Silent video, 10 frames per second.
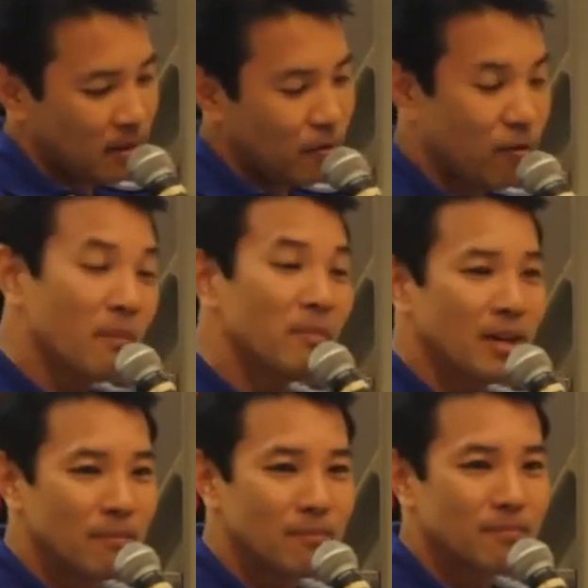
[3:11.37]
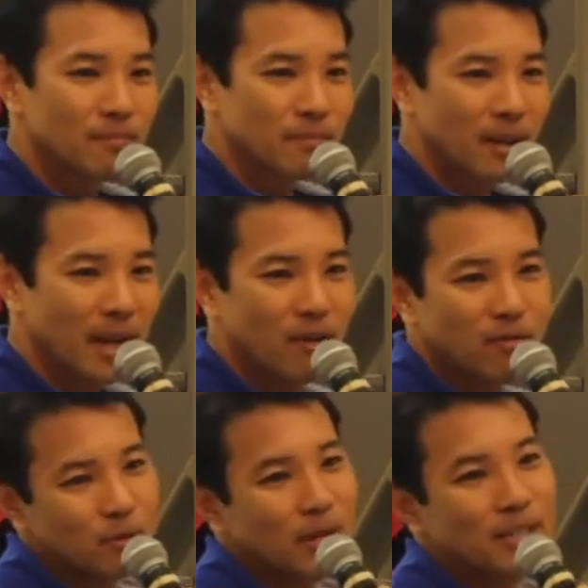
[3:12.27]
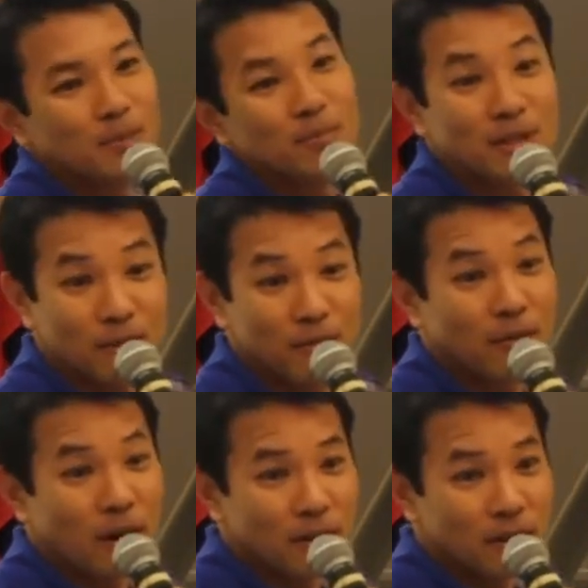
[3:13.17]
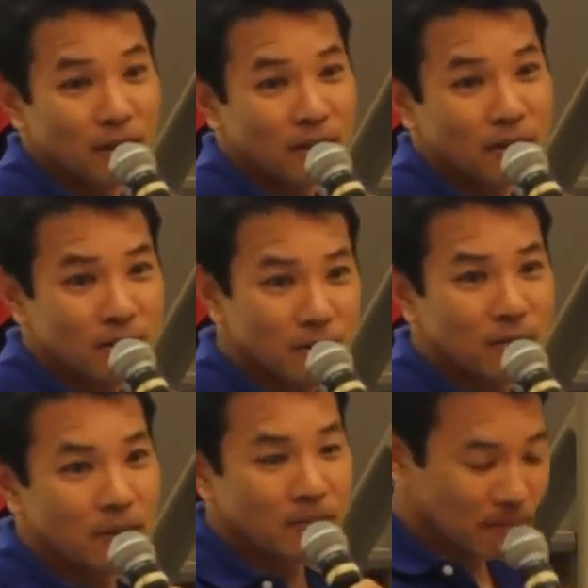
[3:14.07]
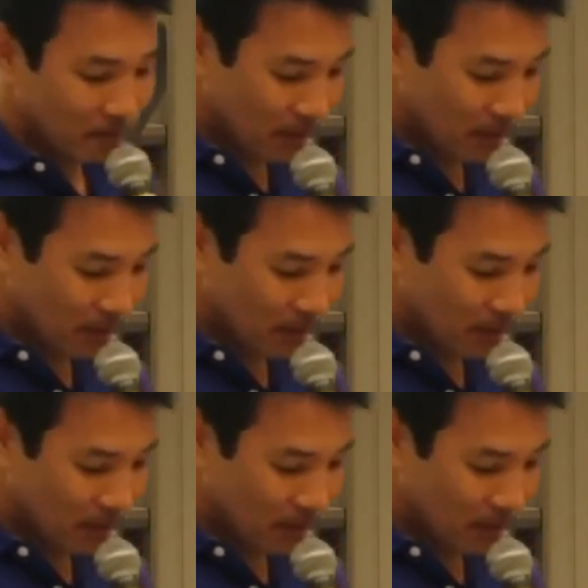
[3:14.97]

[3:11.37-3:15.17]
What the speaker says: from him and from trying to be a good father to him.